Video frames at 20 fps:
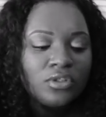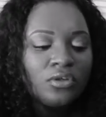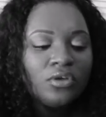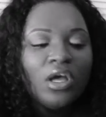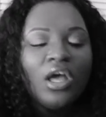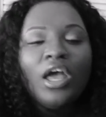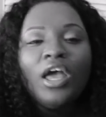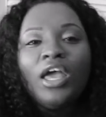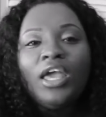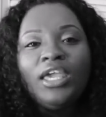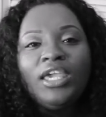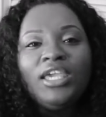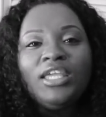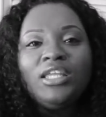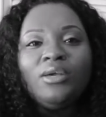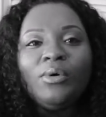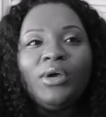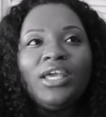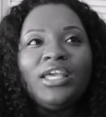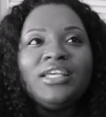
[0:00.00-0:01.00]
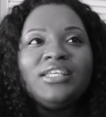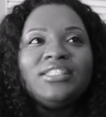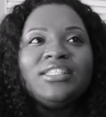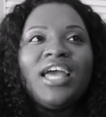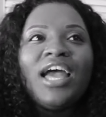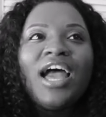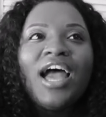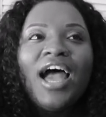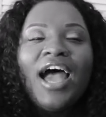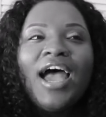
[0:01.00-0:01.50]
So, anyways,
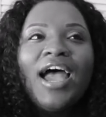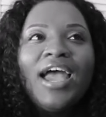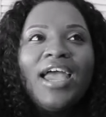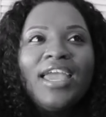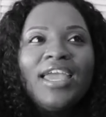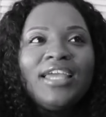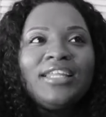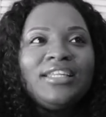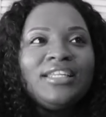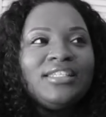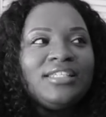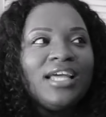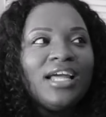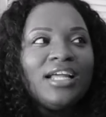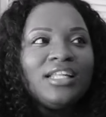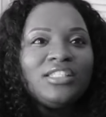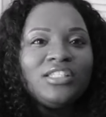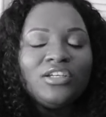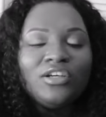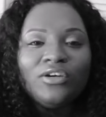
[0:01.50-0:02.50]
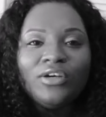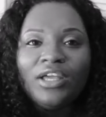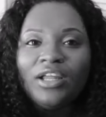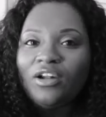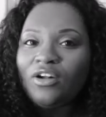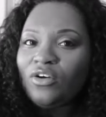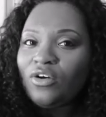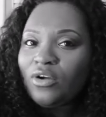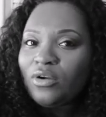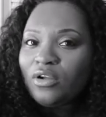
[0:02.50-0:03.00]
I had decided to go
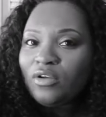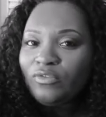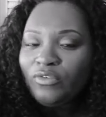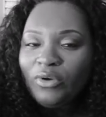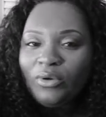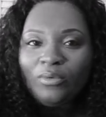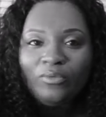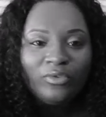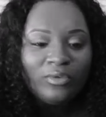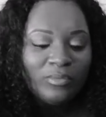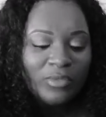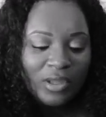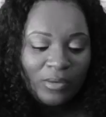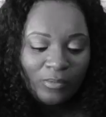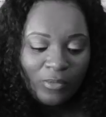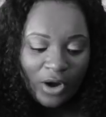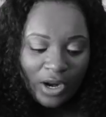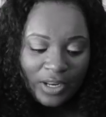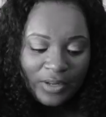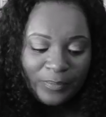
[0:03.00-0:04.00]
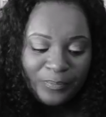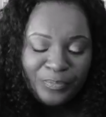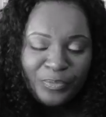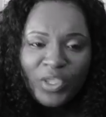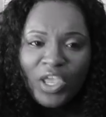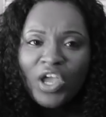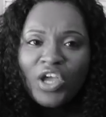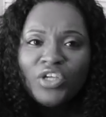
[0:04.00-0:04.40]
ahead and order a frontal from them, right?